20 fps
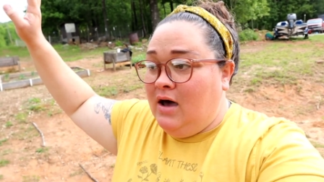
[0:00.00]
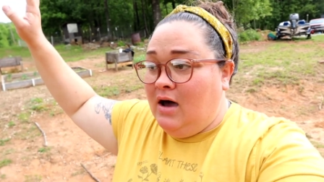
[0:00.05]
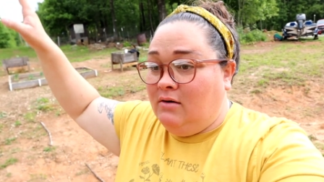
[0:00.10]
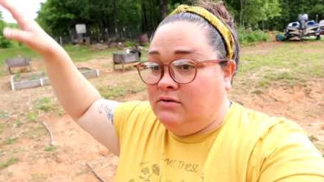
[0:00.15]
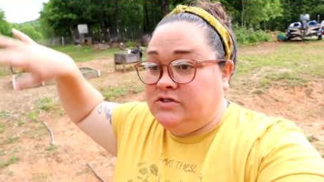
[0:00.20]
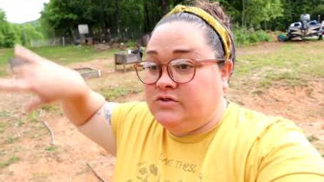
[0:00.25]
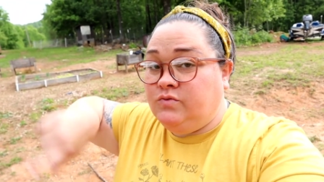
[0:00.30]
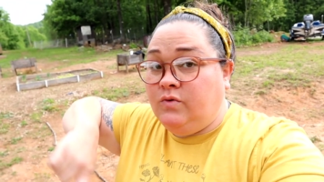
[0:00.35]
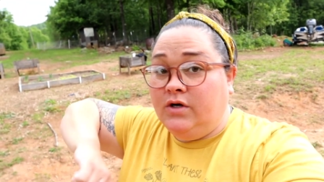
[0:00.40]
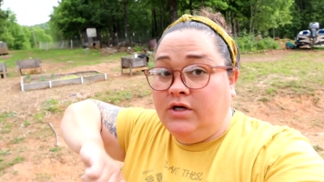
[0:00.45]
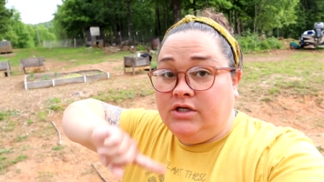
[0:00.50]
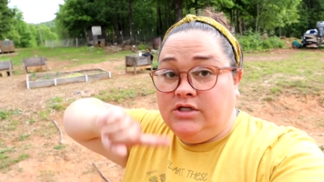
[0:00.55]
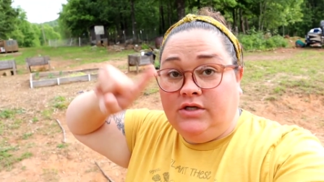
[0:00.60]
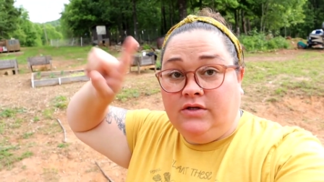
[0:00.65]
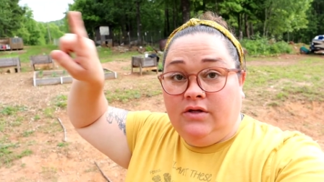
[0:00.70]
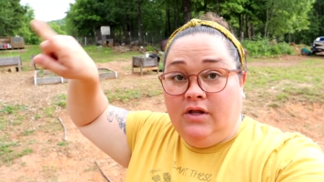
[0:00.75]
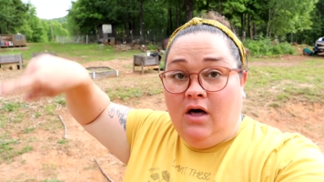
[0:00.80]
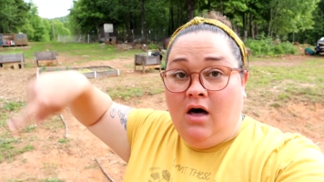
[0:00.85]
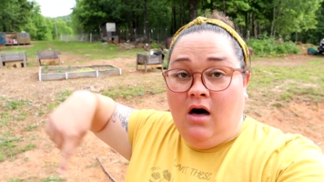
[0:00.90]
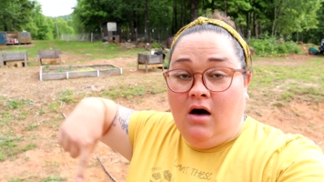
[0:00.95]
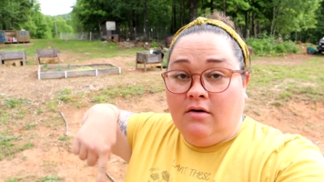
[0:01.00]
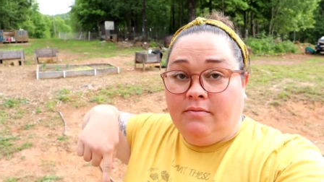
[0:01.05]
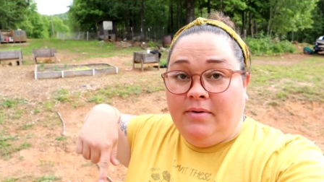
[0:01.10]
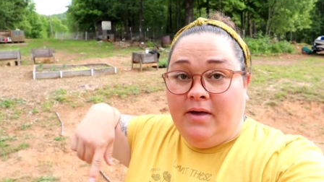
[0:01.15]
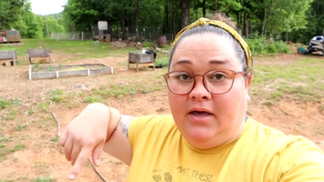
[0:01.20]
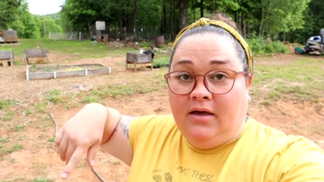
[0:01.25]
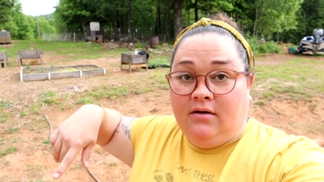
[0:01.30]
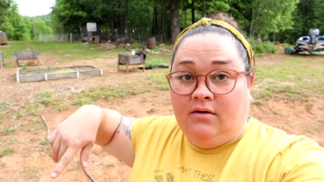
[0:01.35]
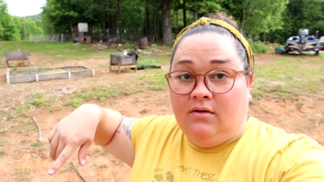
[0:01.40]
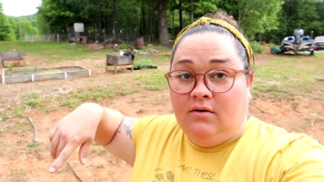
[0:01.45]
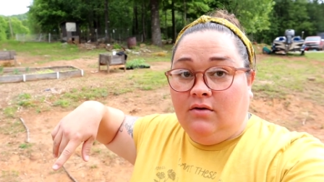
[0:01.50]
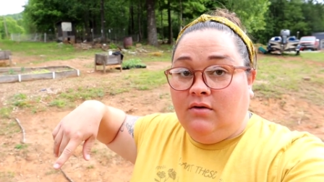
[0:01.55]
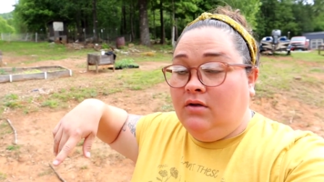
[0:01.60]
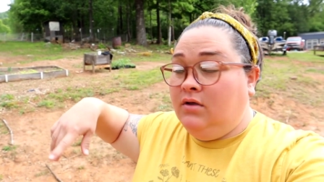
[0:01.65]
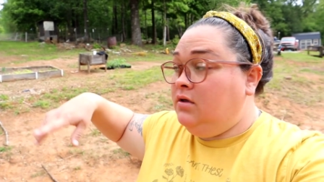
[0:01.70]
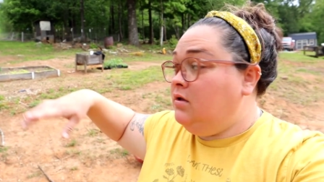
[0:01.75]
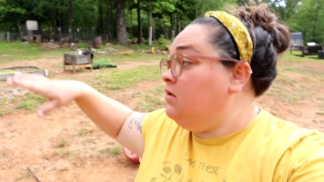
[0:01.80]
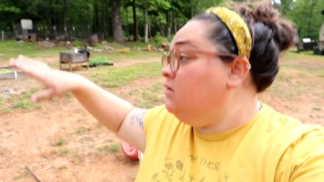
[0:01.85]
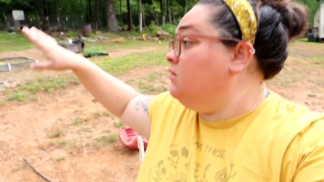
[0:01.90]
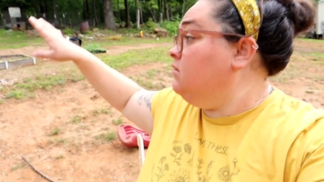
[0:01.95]
I was wanting to do the hog panel,
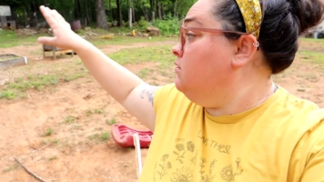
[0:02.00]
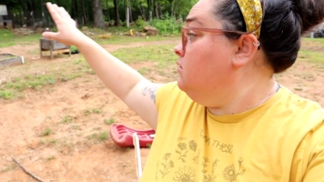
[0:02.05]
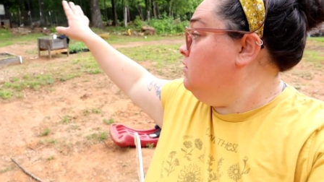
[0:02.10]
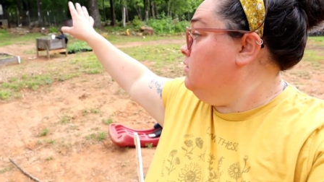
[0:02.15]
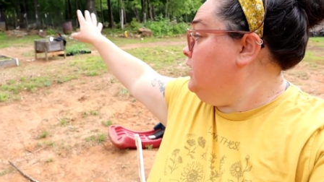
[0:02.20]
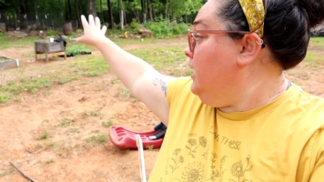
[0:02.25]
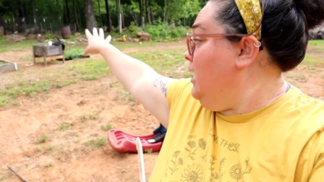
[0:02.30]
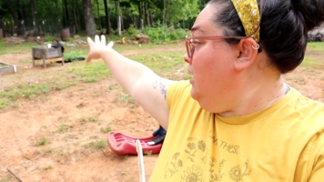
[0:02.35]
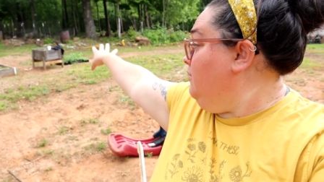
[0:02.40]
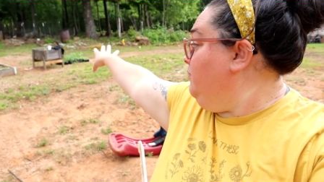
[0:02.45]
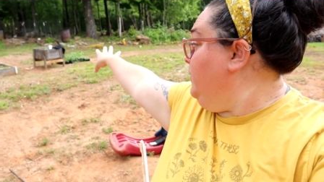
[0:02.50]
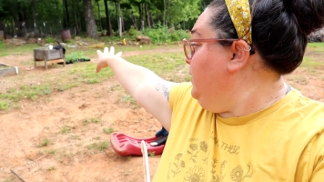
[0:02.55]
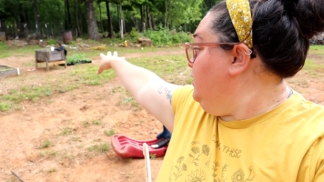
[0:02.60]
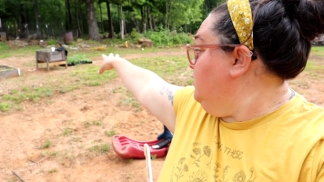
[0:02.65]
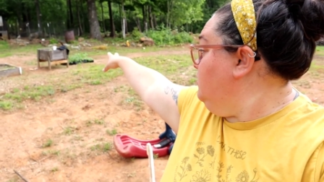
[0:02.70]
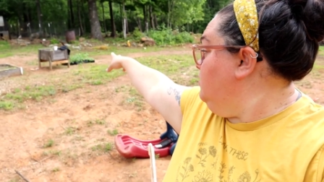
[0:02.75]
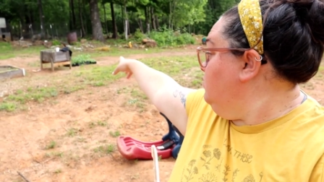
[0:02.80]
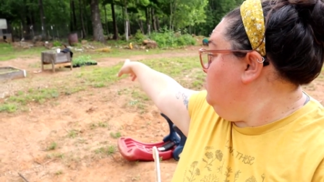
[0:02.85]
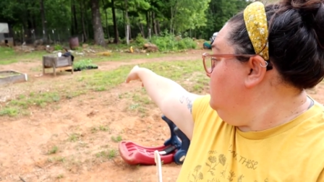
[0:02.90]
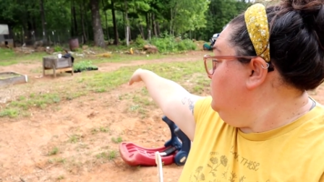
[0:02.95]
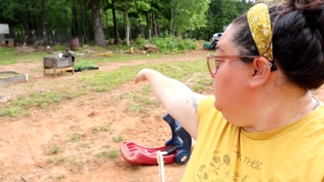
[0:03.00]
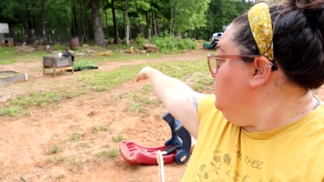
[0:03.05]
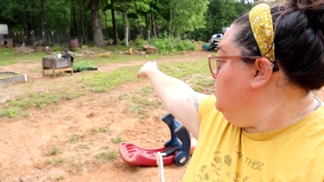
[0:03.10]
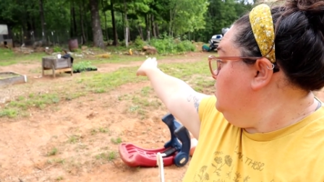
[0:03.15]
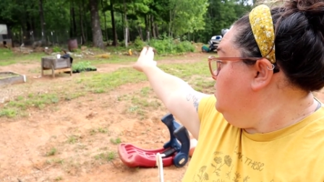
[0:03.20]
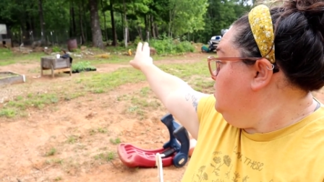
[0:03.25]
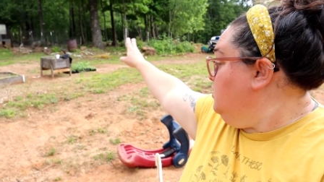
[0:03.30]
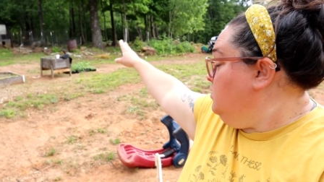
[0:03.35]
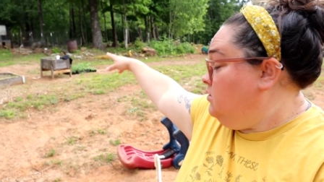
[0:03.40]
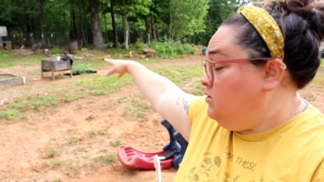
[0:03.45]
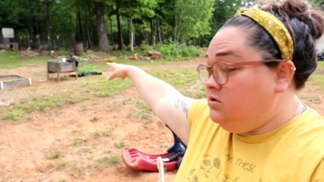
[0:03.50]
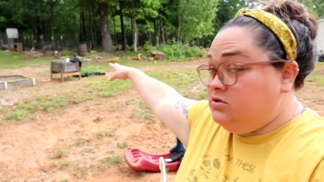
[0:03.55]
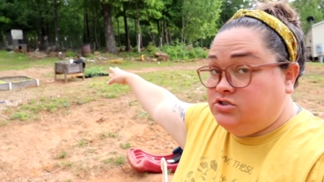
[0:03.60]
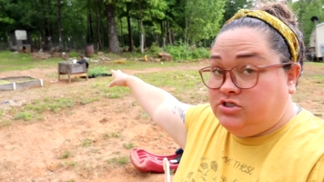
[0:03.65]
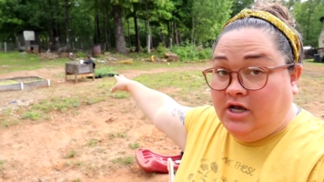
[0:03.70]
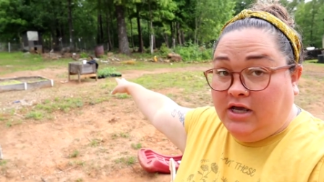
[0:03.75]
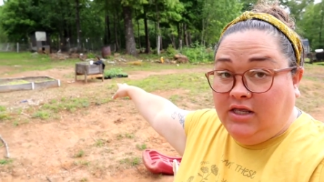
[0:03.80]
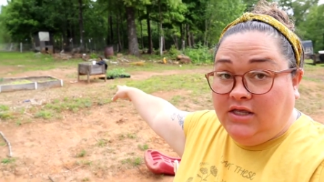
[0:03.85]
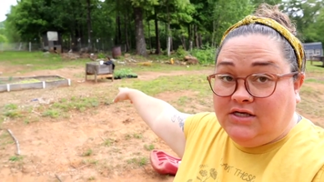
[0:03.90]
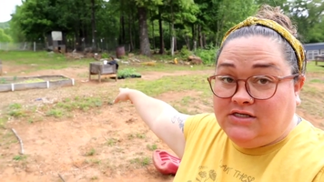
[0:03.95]
cattle panel
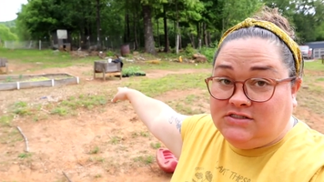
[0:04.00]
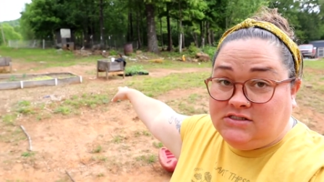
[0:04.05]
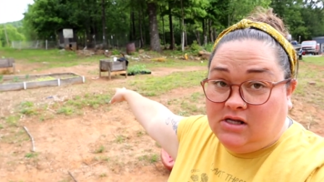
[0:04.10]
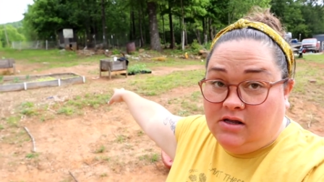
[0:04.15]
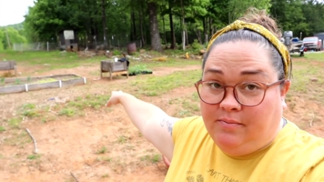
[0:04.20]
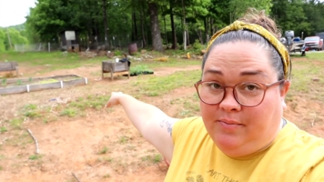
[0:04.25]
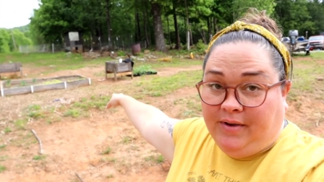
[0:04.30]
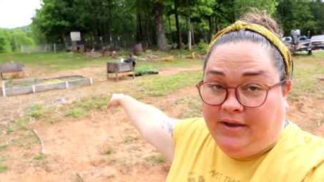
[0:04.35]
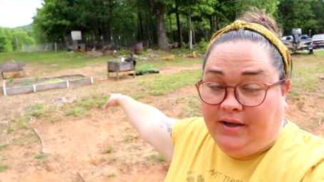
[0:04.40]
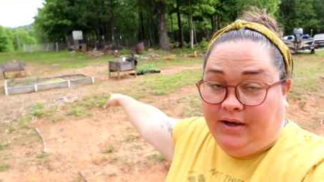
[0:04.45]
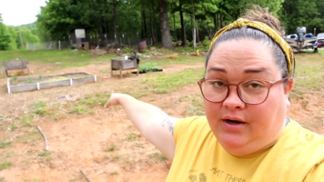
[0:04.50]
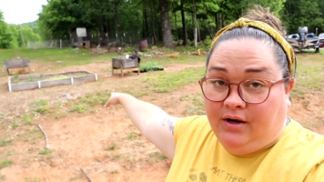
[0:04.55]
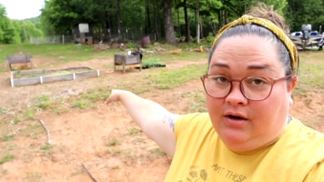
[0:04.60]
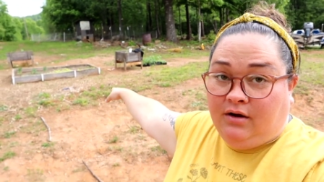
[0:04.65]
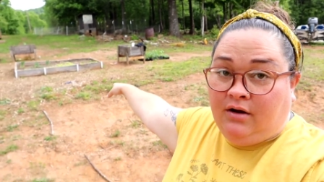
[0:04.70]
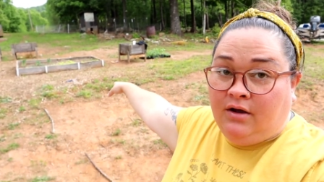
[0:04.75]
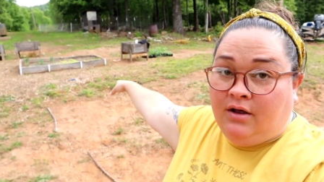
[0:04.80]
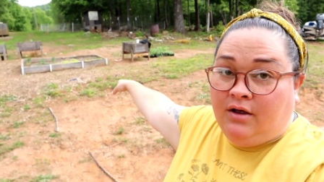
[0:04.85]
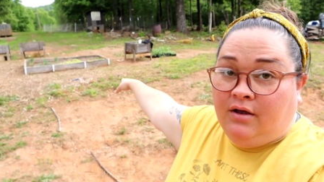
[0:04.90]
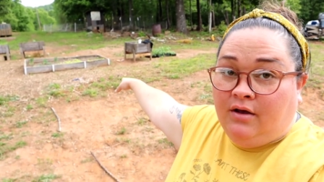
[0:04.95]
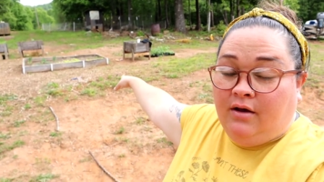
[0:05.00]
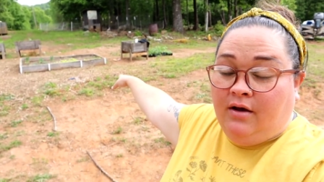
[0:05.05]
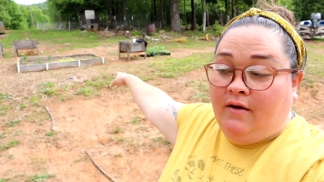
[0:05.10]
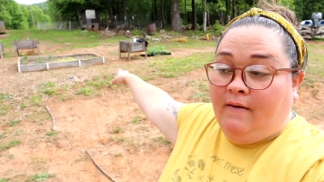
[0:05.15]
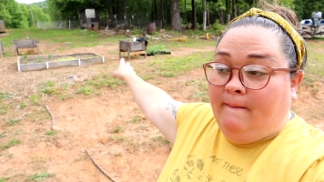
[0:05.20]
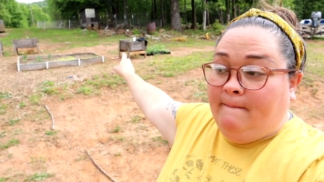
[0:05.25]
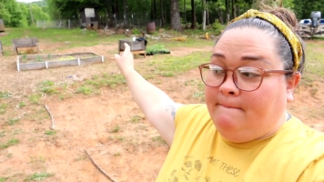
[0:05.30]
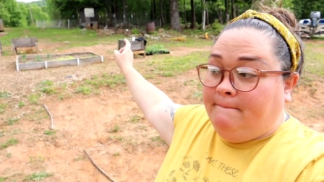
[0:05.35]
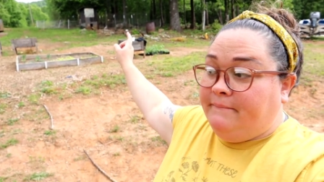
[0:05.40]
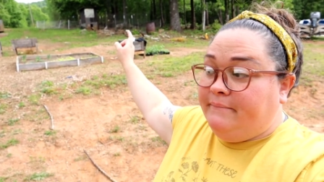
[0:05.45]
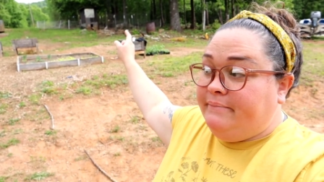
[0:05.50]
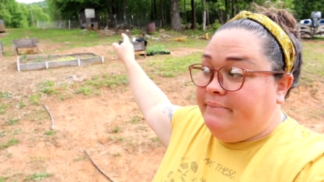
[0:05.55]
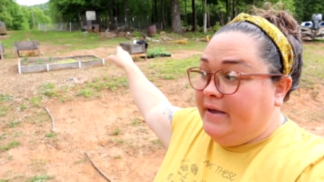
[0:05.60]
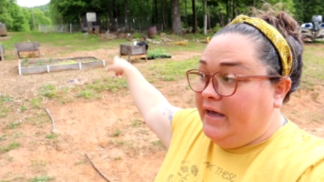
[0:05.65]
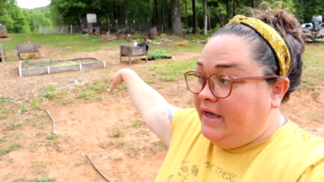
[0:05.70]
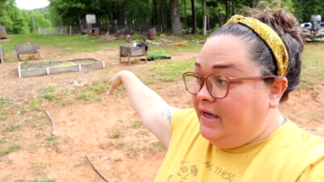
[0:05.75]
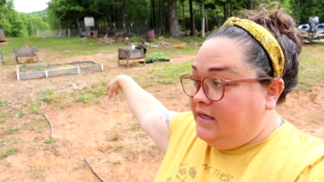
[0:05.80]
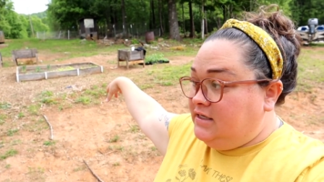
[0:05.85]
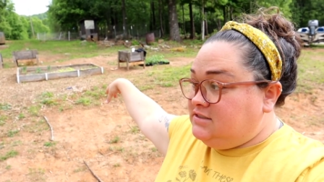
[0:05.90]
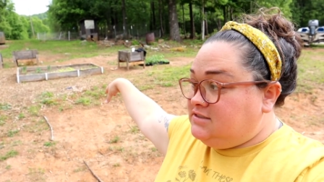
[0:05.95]
trellis up here,
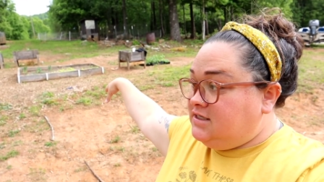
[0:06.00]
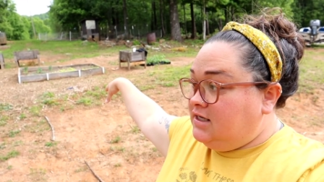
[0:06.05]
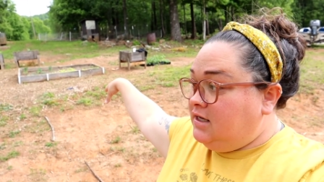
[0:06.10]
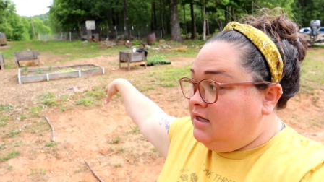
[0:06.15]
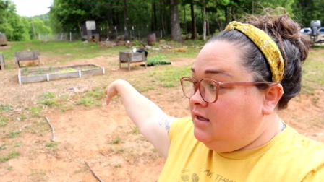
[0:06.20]
but